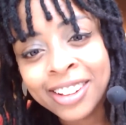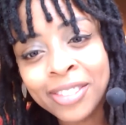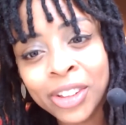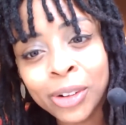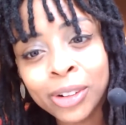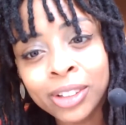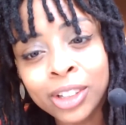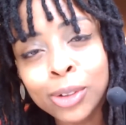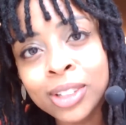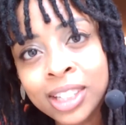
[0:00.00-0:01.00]
their
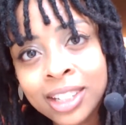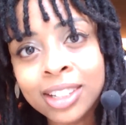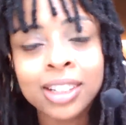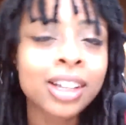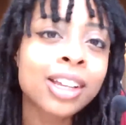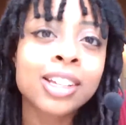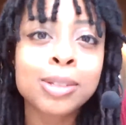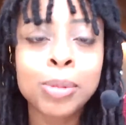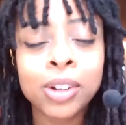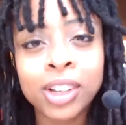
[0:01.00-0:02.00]
unique like
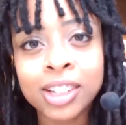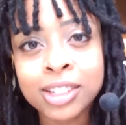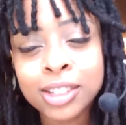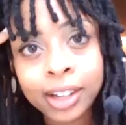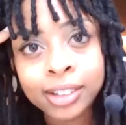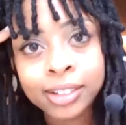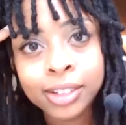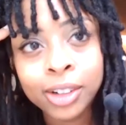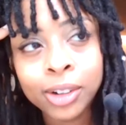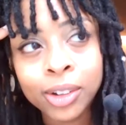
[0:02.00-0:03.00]
experience.
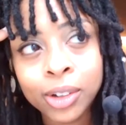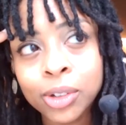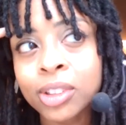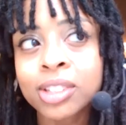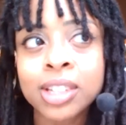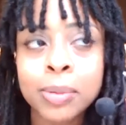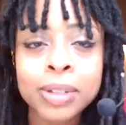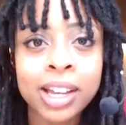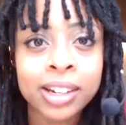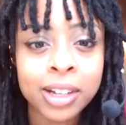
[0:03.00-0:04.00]
You can do the same
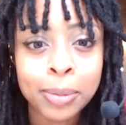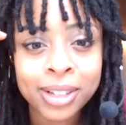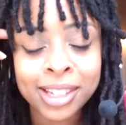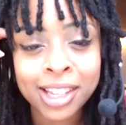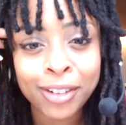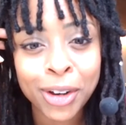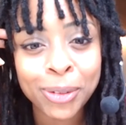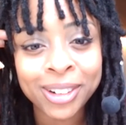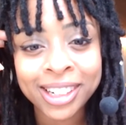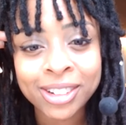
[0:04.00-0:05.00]
exact topics as
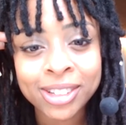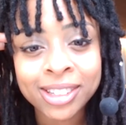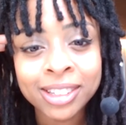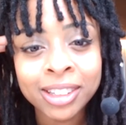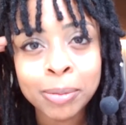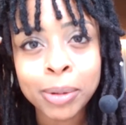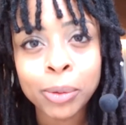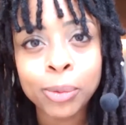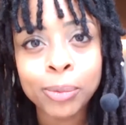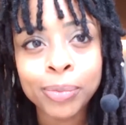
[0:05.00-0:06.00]
everyone else,
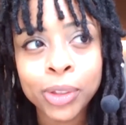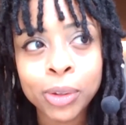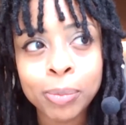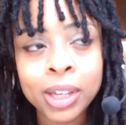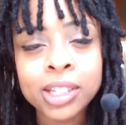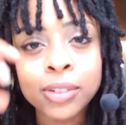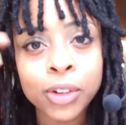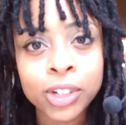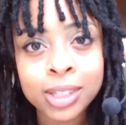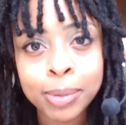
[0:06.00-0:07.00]
but because of your
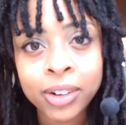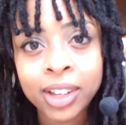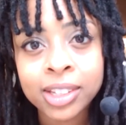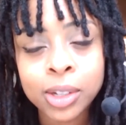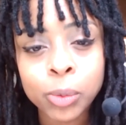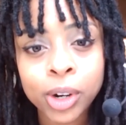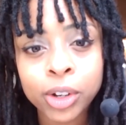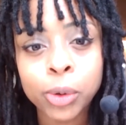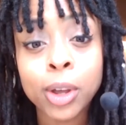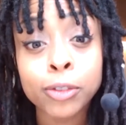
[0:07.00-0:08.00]
experience and where
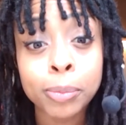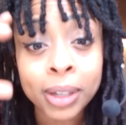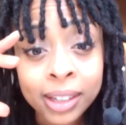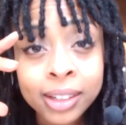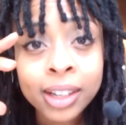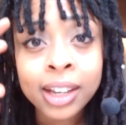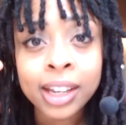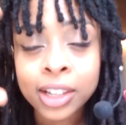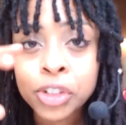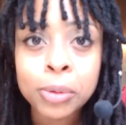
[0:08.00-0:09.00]
you have been
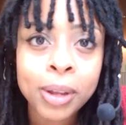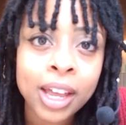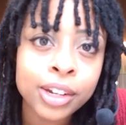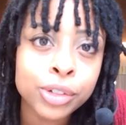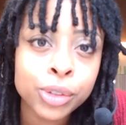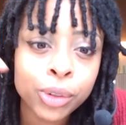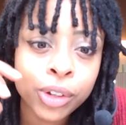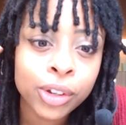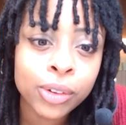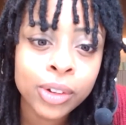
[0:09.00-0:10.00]
in Japan and
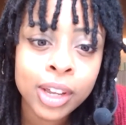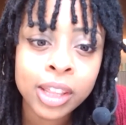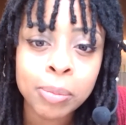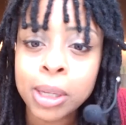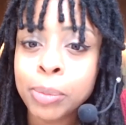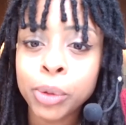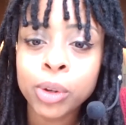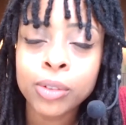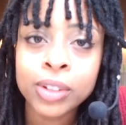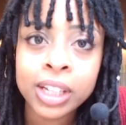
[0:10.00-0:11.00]
Tokyo, the people you
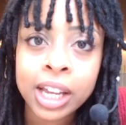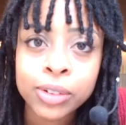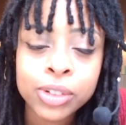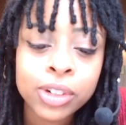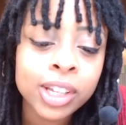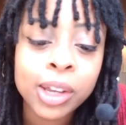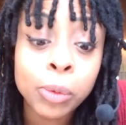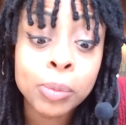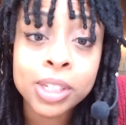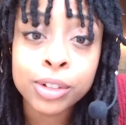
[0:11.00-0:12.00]
have encountered, it will
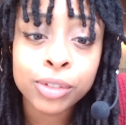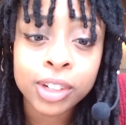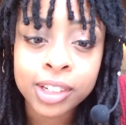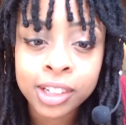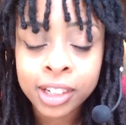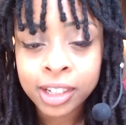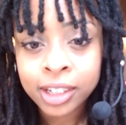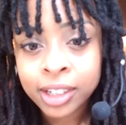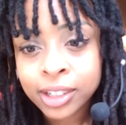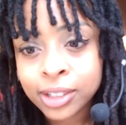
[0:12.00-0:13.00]
be different.
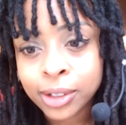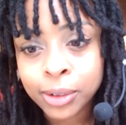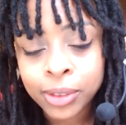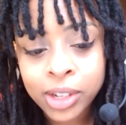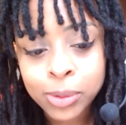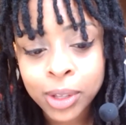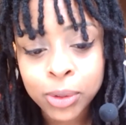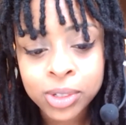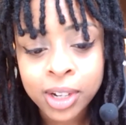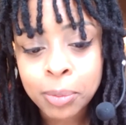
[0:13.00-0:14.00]
So that's why
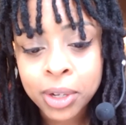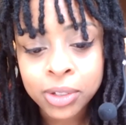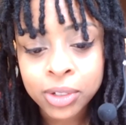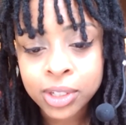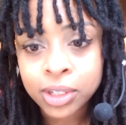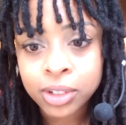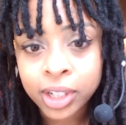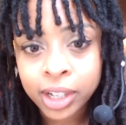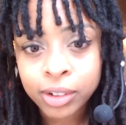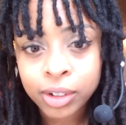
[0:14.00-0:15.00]
those topics are still
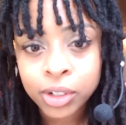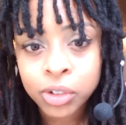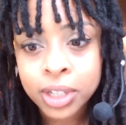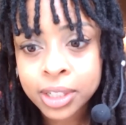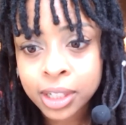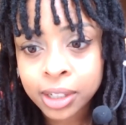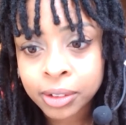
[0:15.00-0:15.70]
like trending.